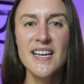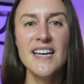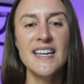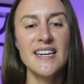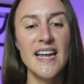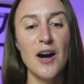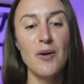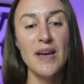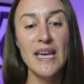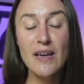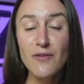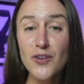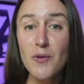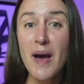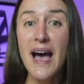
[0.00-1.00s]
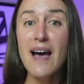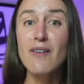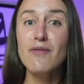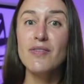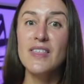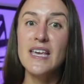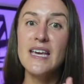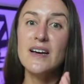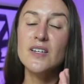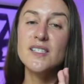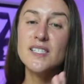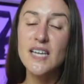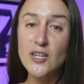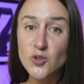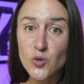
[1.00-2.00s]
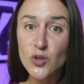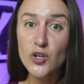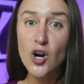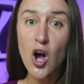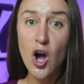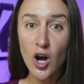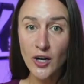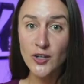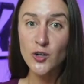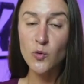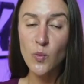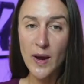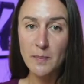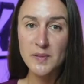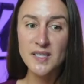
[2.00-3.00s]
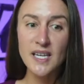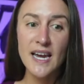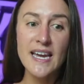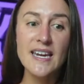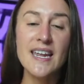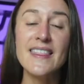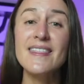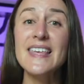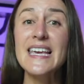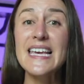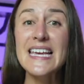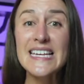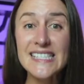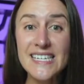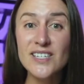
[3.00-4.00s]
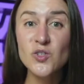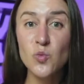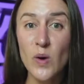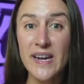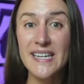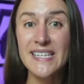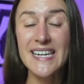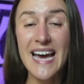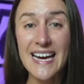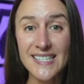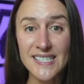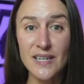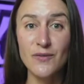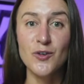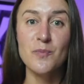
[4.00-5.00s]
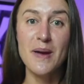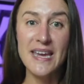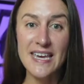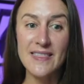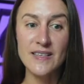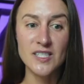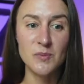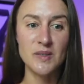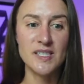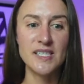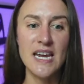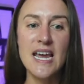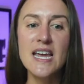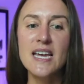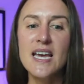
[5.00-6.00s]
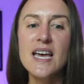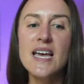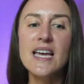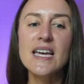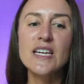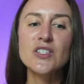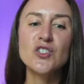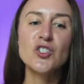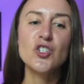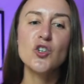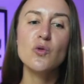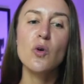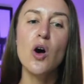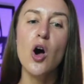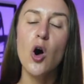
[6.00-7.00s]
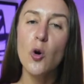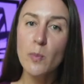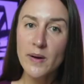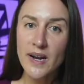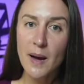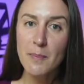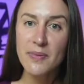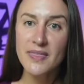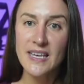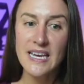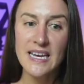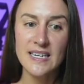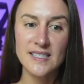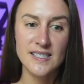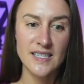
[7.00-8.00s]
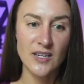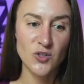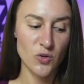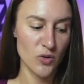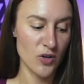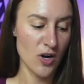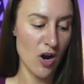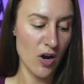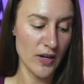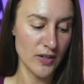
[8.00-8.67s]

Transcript: Now, if you have the scheduler on your website, the easiest way to test if you're making this mistake is to open up the scheduler on